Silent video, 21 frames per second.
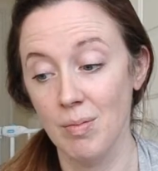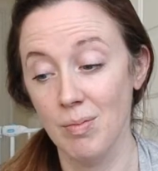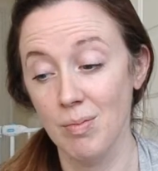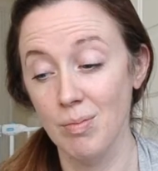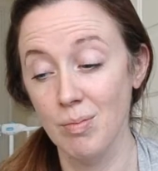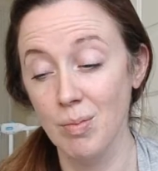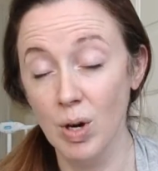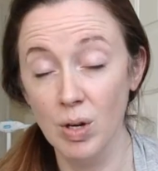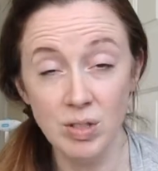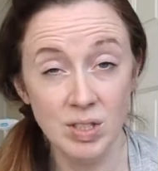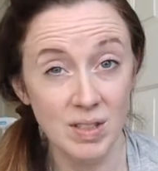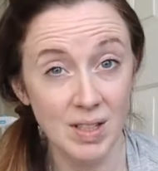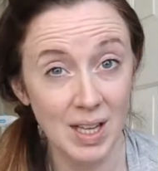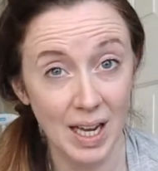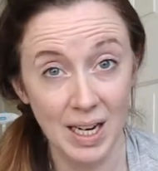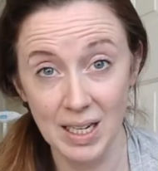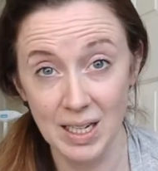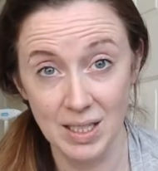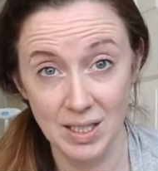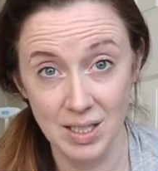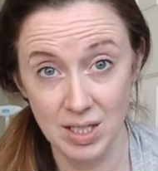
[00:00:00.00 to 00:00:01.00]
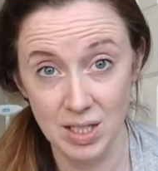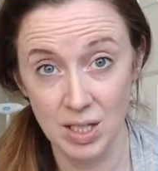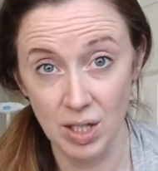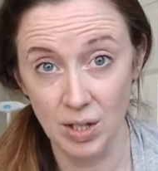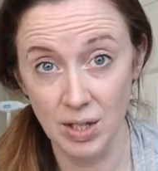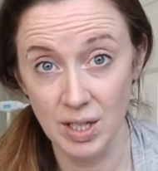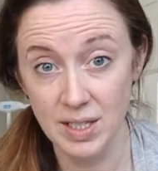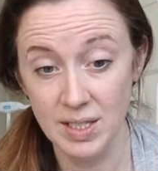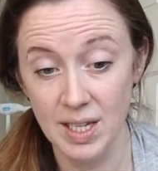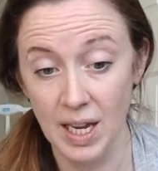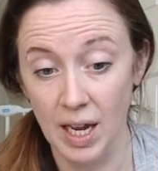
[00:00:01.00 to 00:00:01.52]
Most of that is still
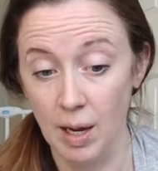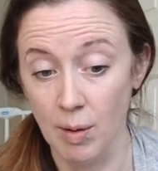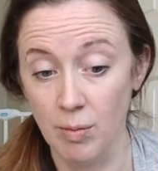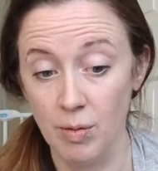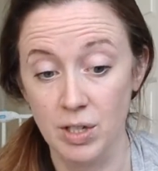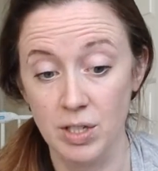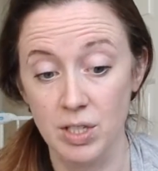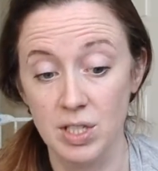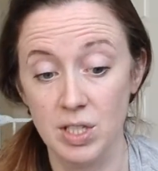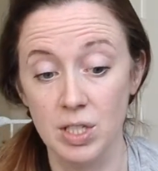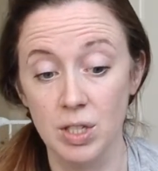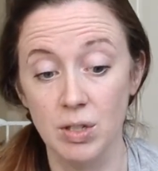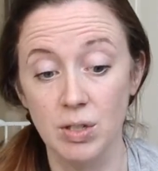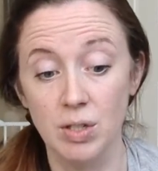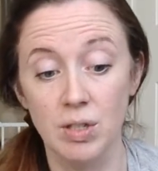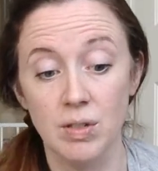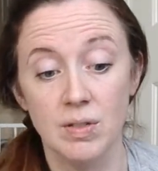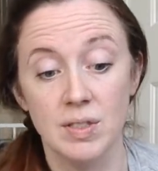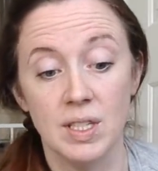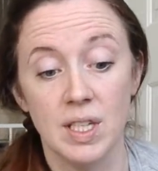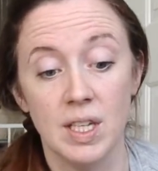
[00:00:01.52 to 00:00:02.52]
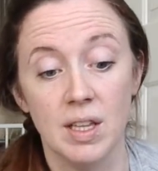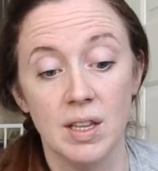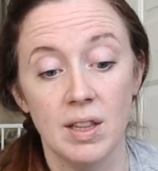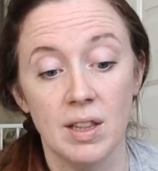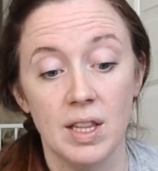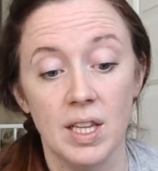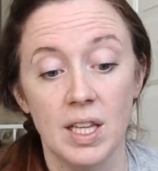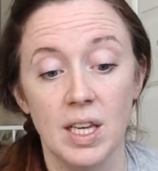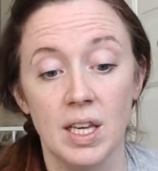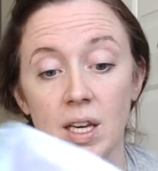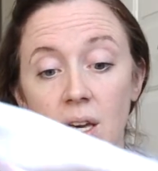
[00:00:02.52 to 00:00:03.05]
the same. We're still using
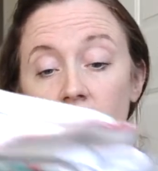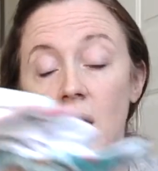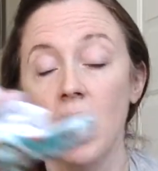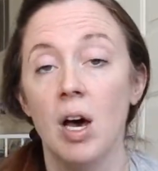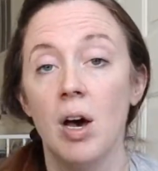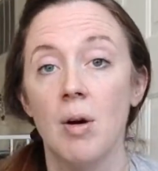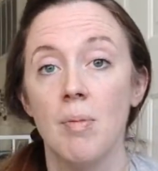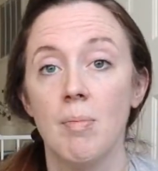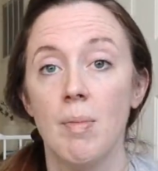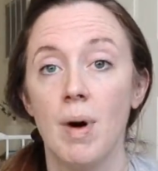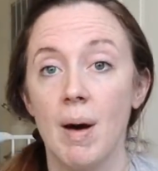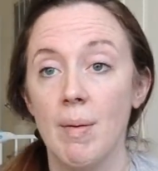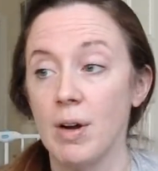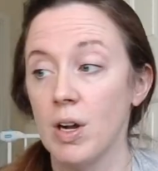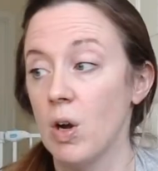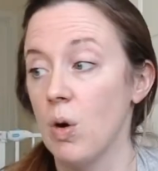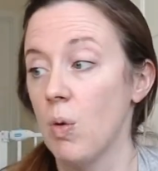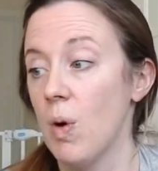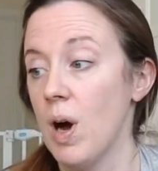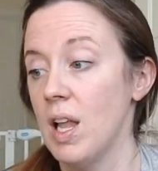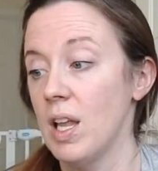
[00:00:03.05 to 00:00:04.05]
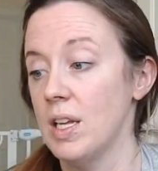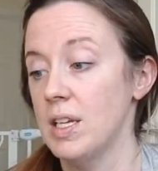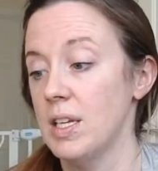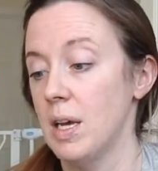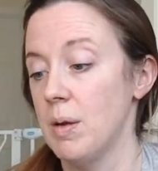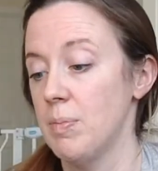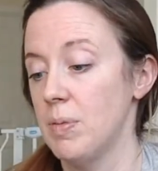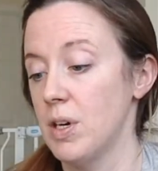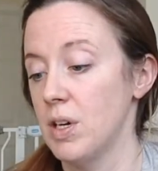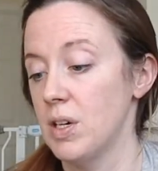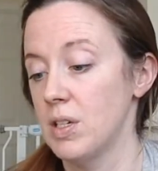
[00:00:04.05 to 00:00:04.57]
the Mama Koala
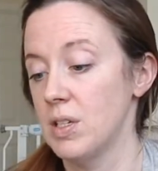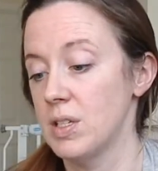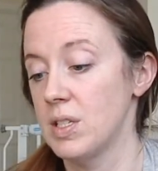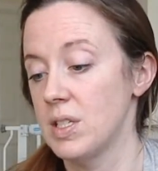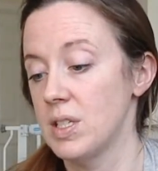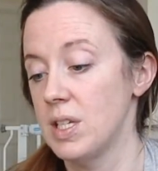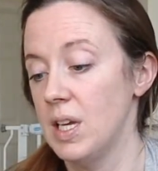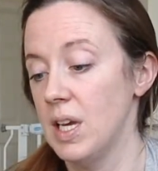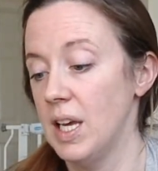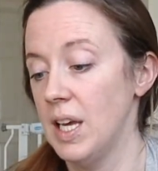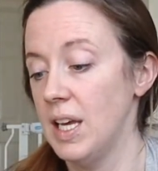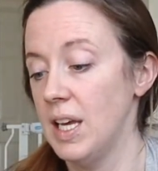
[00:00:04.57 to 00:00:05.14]
diapers.